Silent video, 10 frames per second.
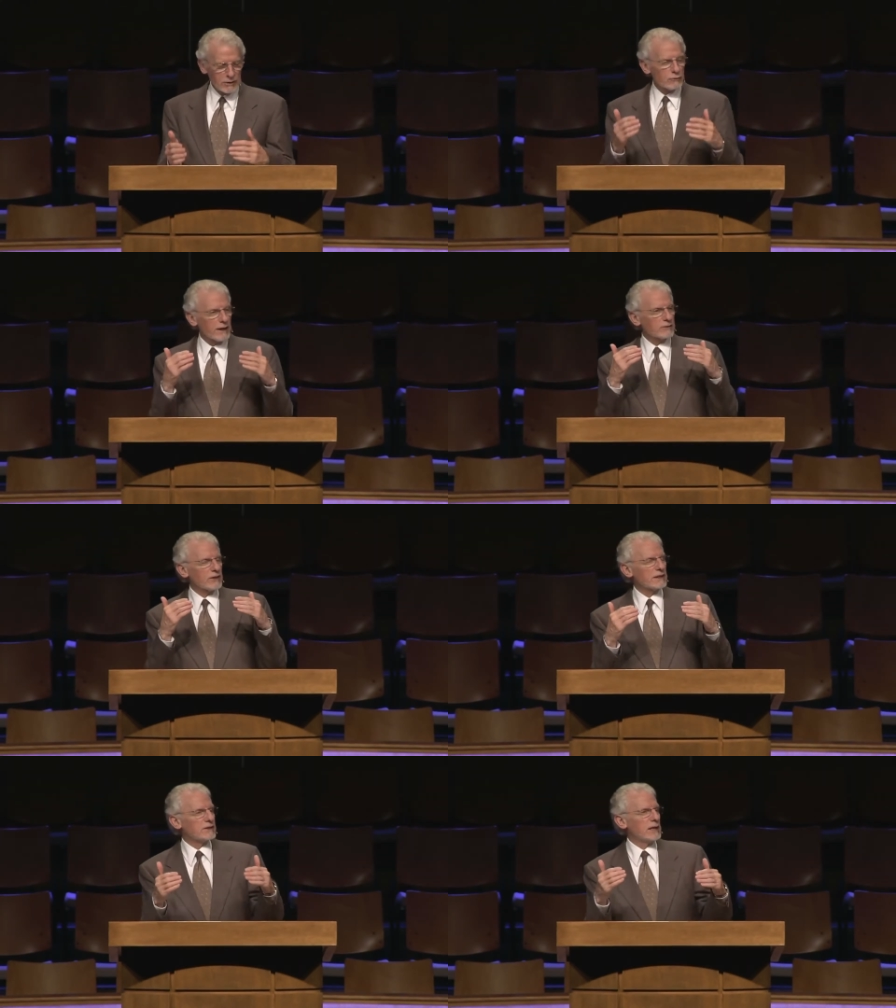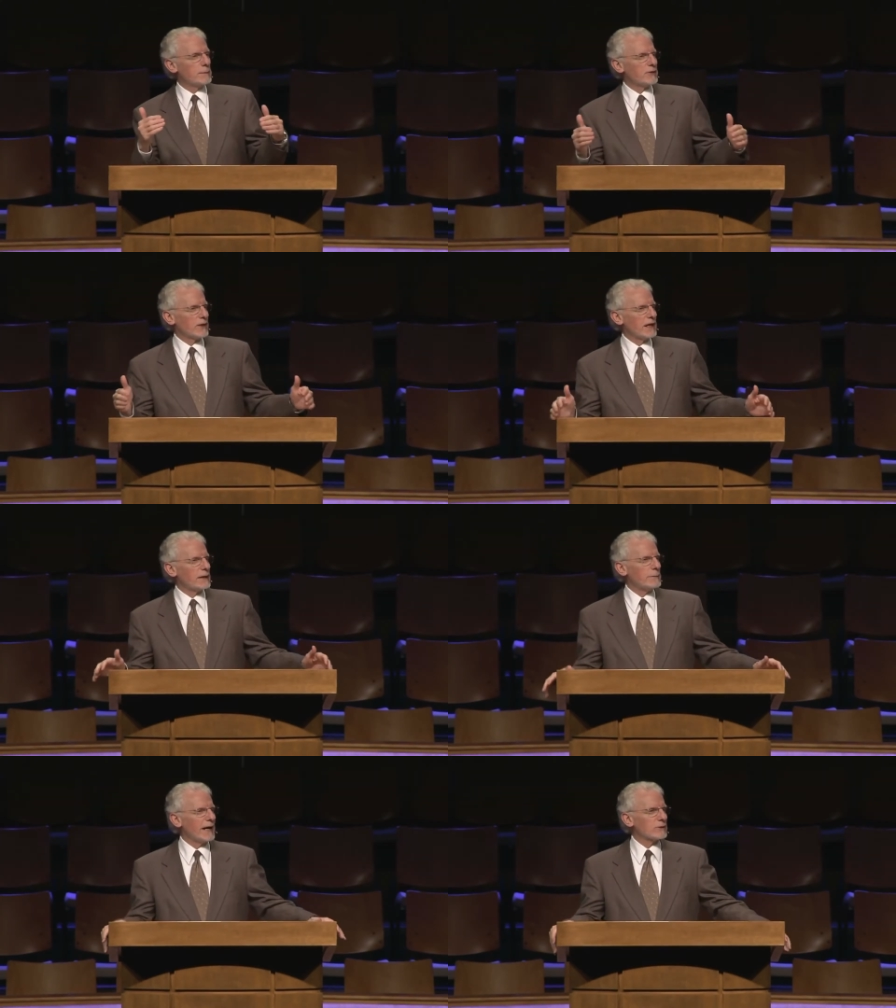addressing Timothy
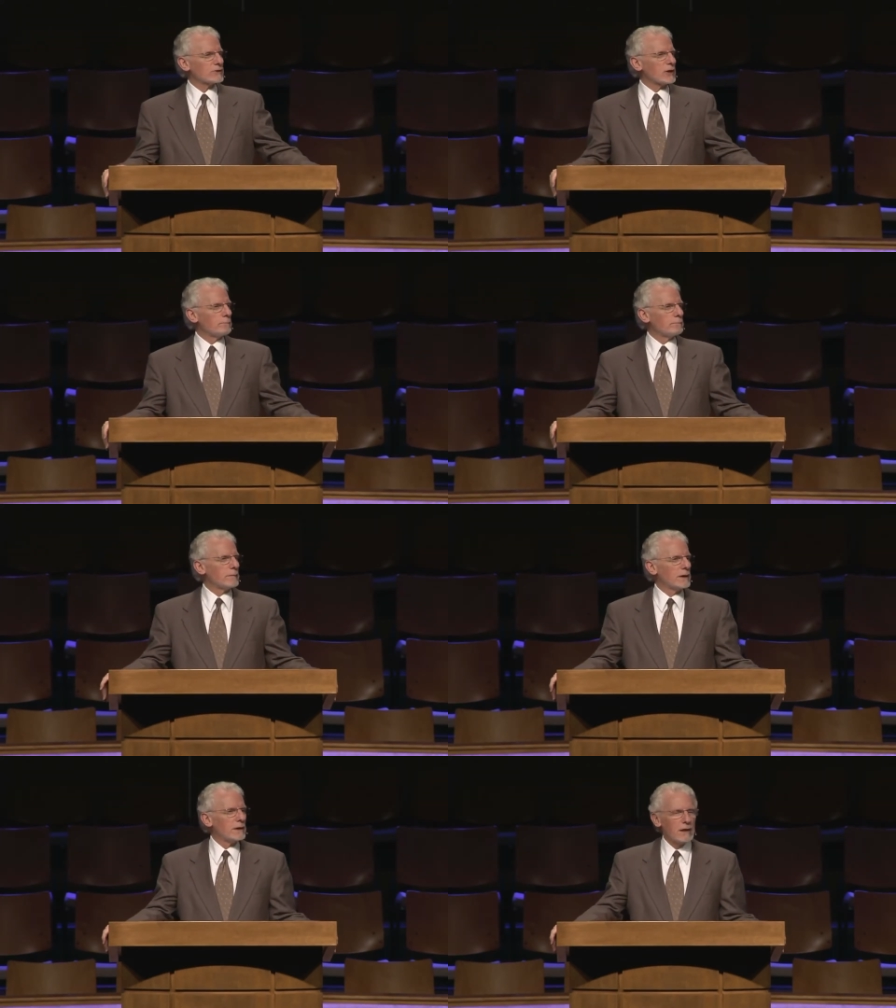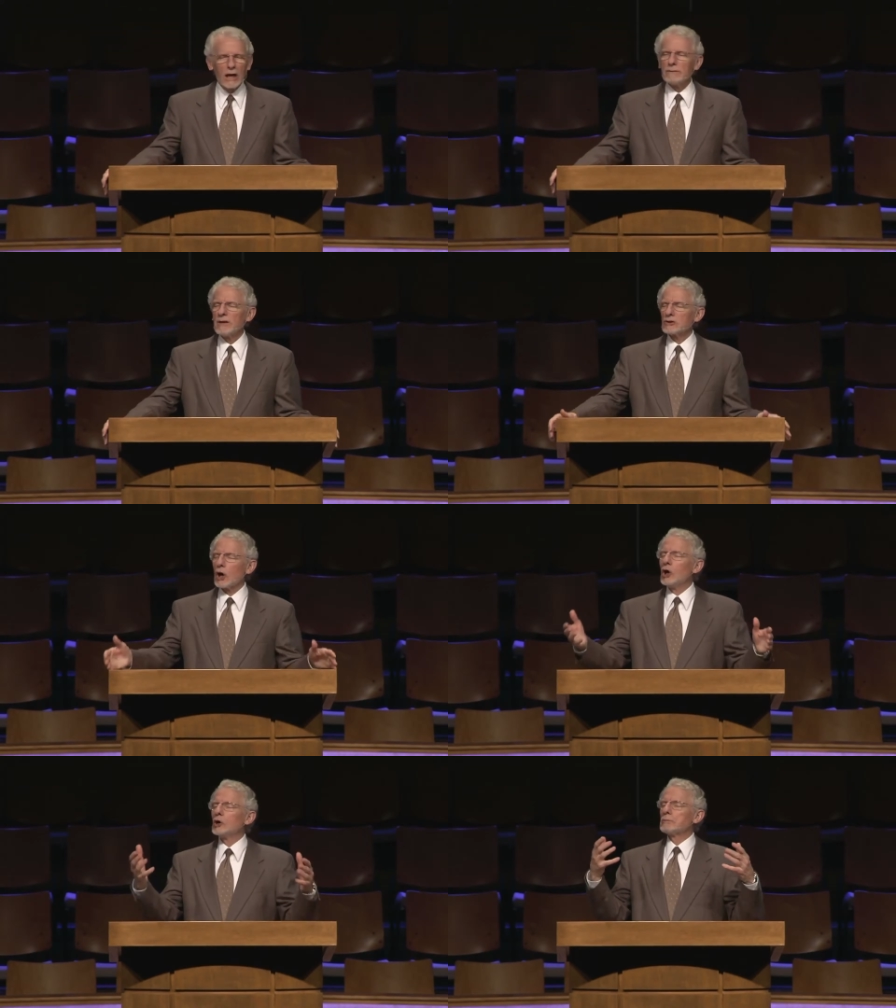about some of his
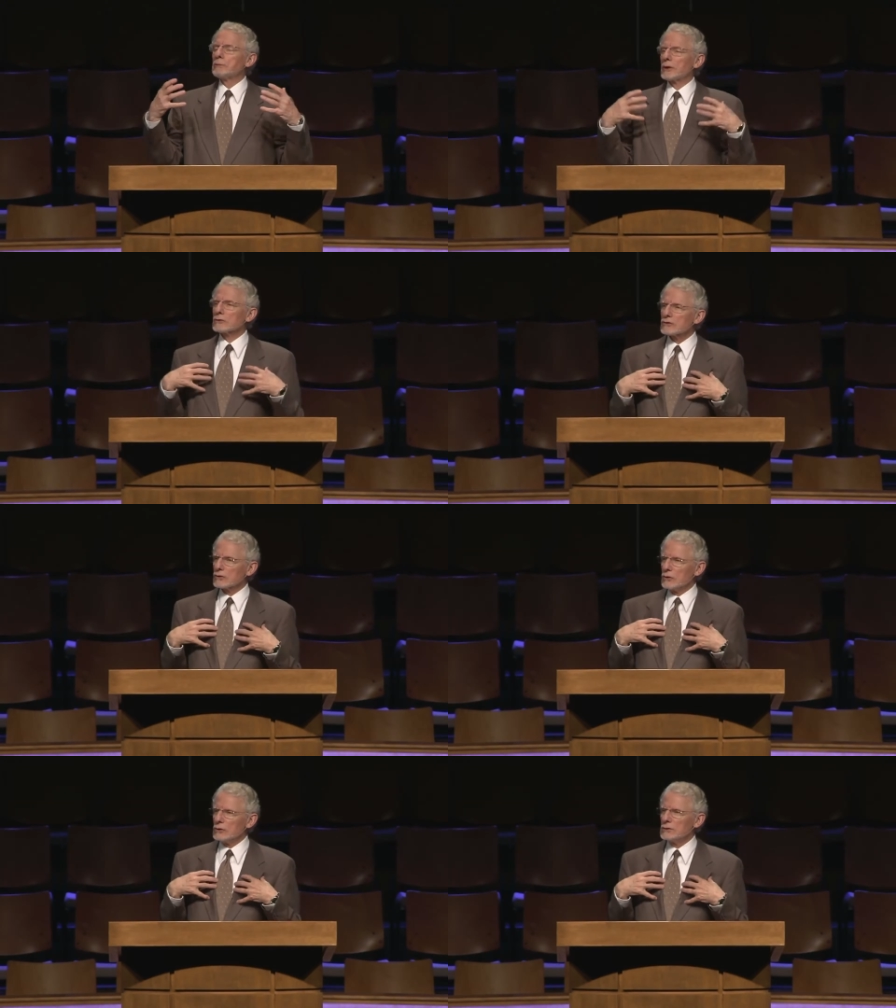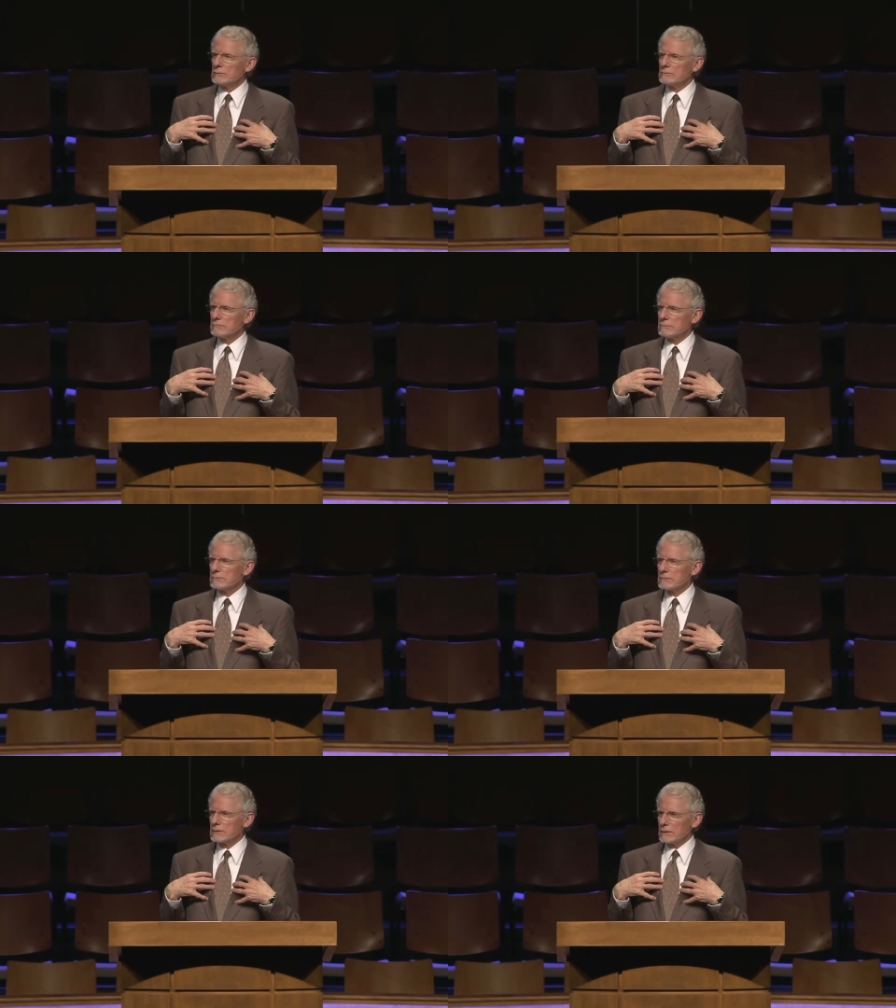own personal
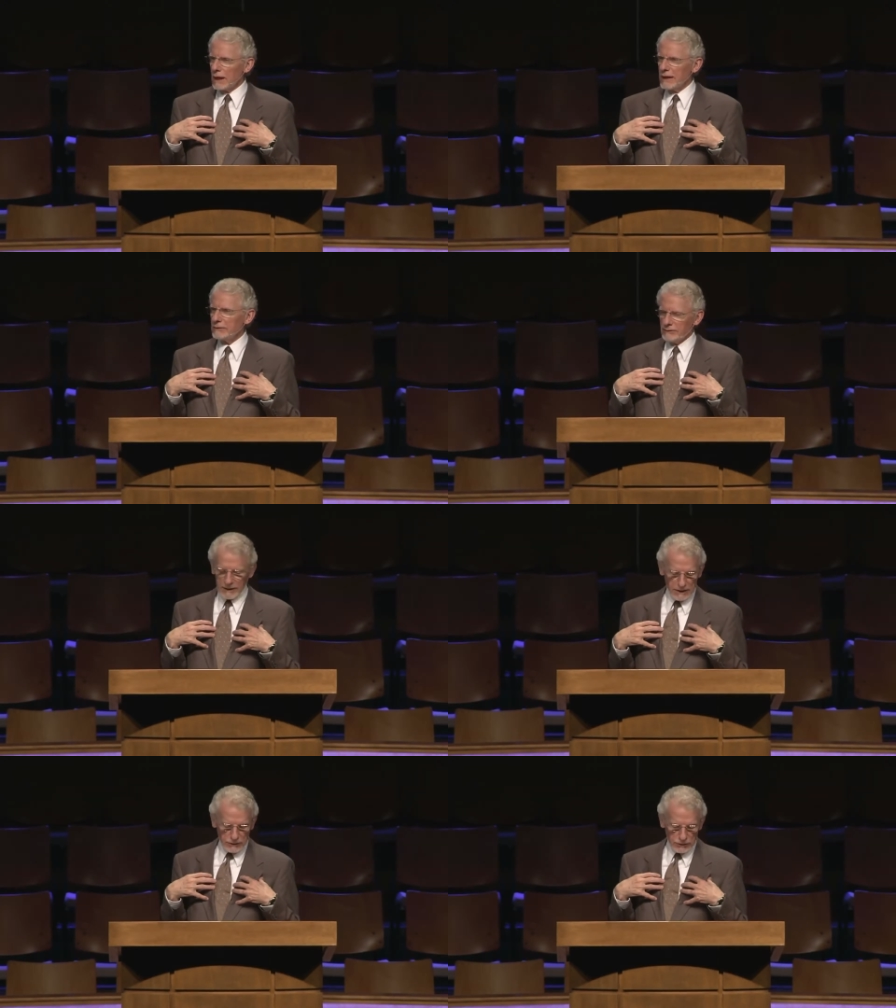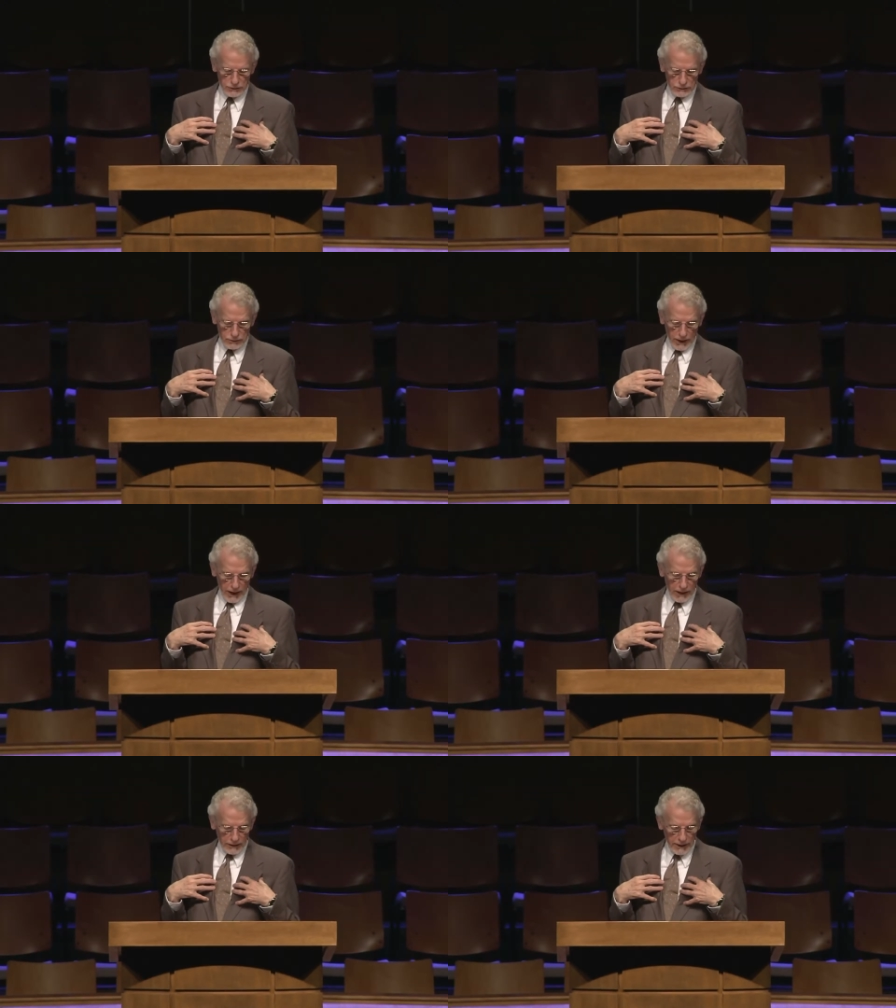life issues,
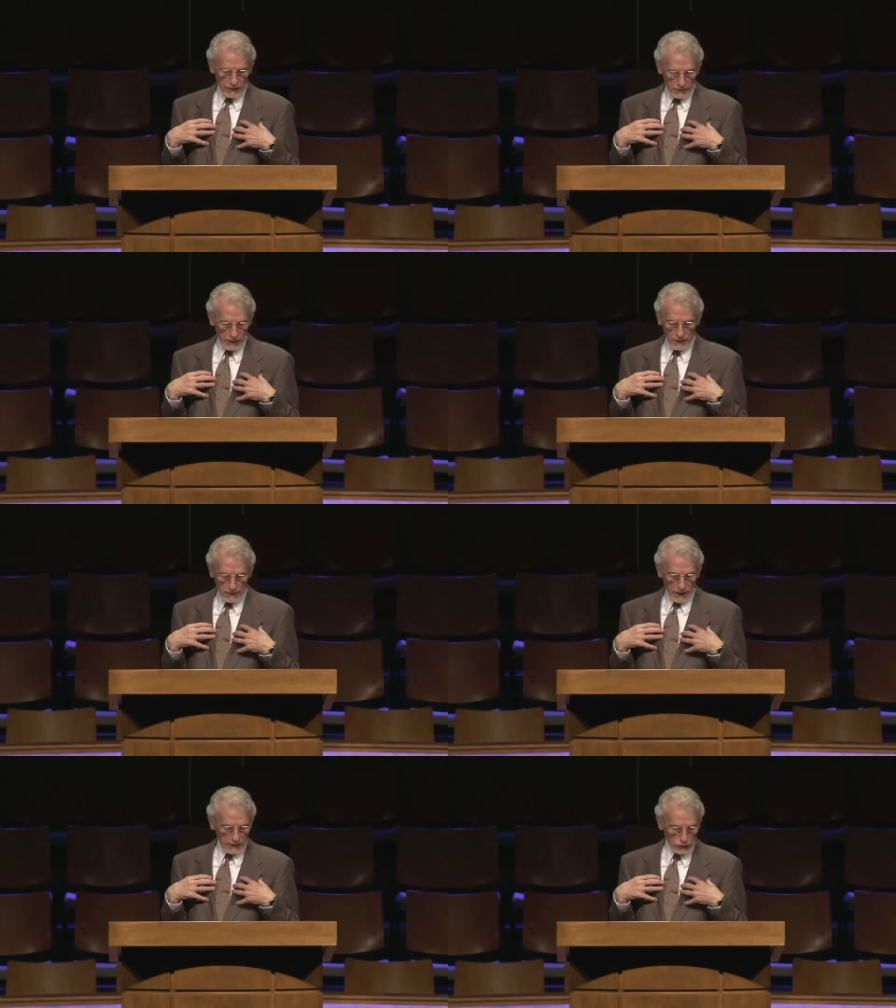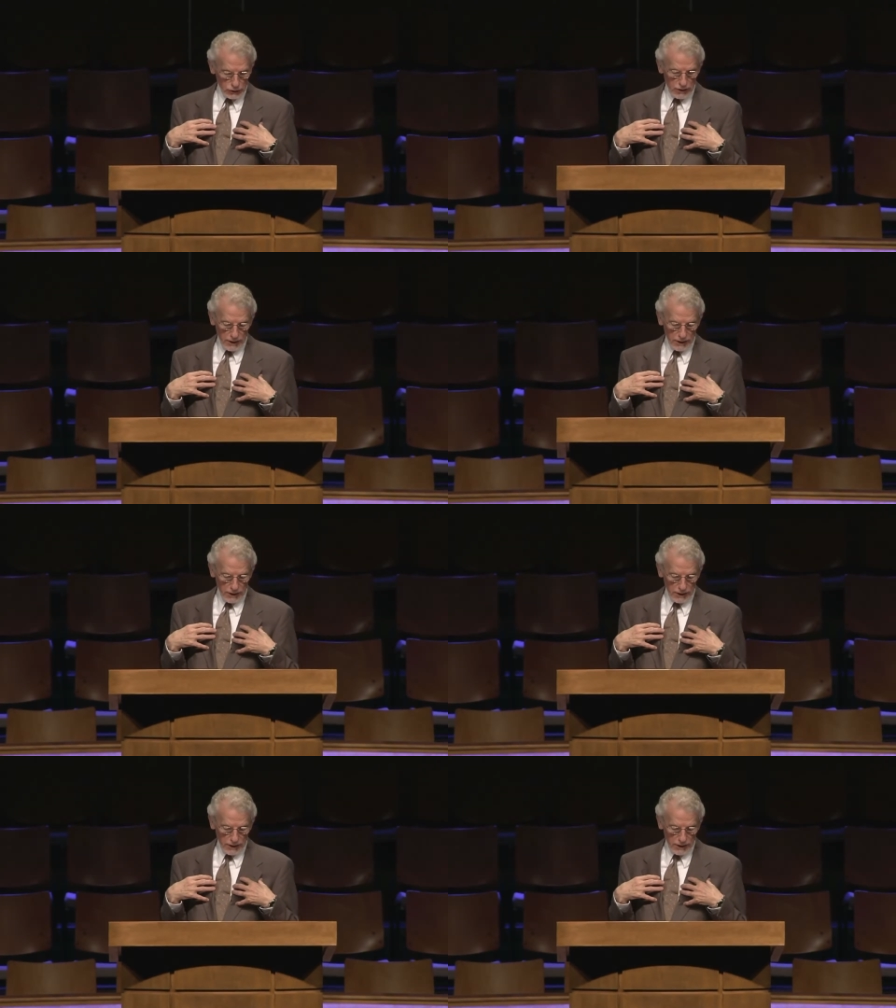how he could conduct, should